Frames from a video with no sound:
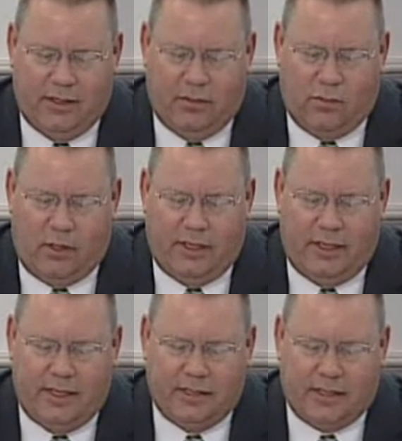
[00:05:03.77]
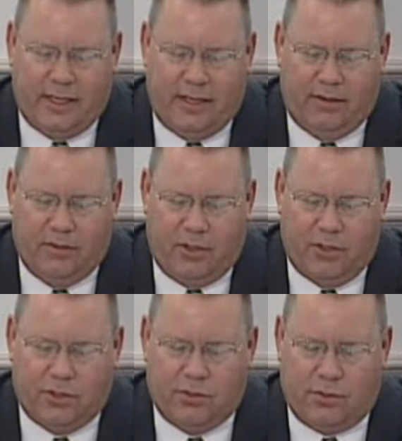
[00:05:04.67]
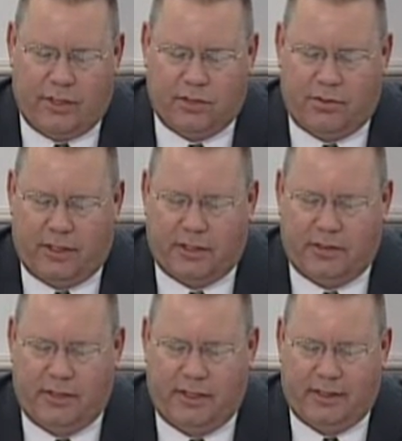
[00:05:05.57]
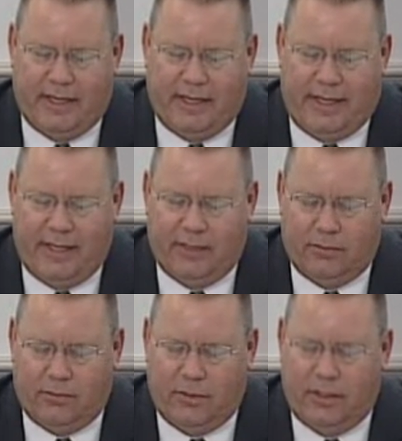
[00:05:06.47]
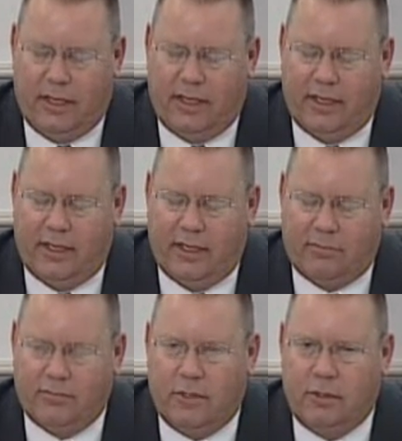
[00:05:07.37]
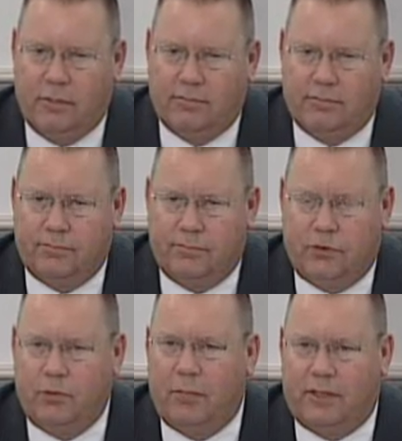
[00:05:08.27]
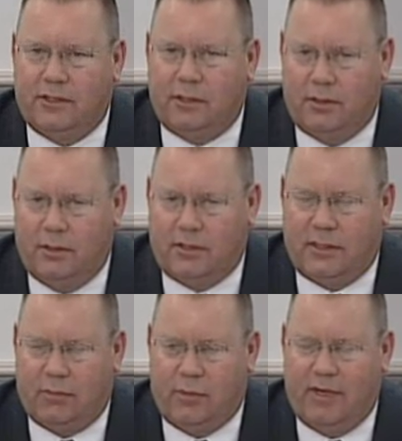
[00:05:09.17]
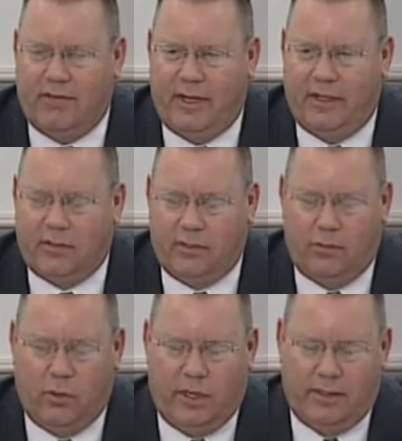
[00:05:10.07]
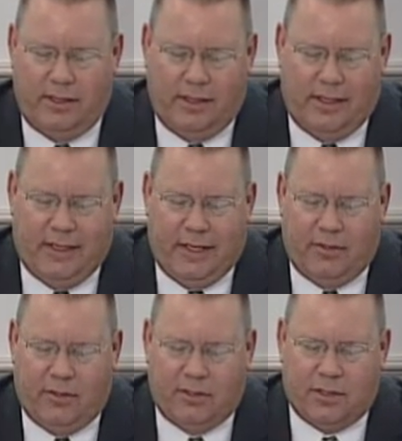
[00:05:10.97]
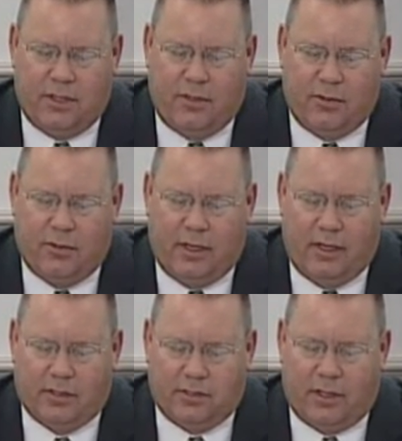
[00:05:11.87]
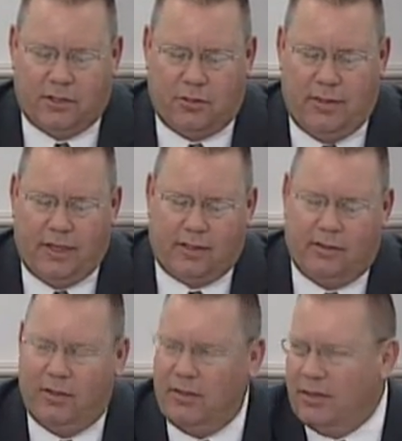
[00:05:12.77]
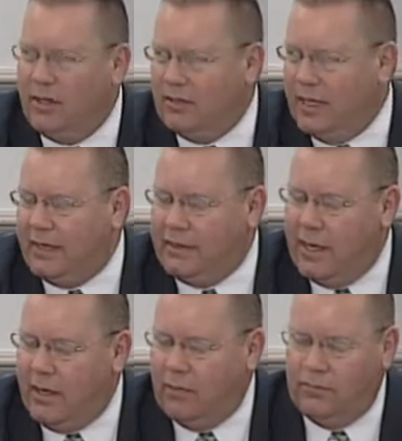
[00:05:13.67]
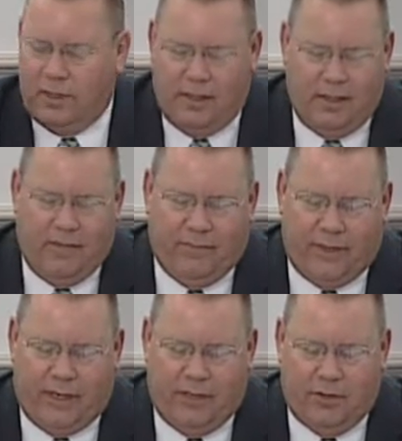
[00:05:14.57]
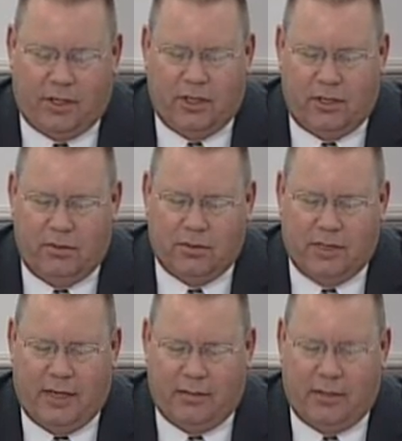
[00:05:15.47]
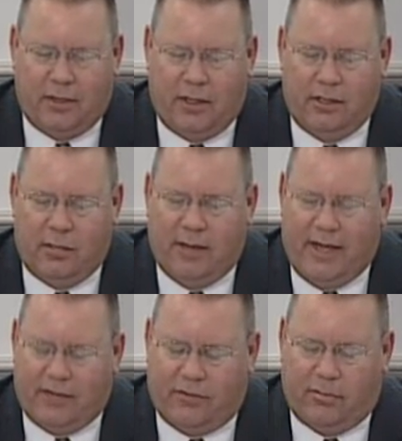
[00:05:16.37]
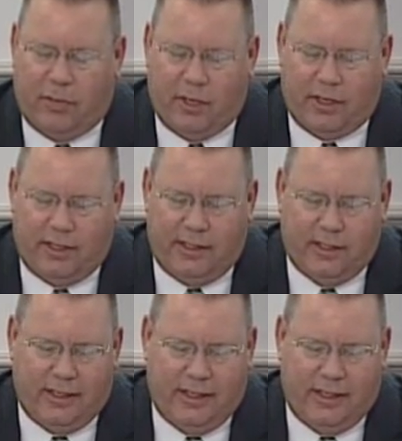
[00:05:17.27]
One is a historic structure that they can't really do much to except renovate it somewhat. And there's another structure back there that they're going to take down. And they're going to use that area in the back for parking.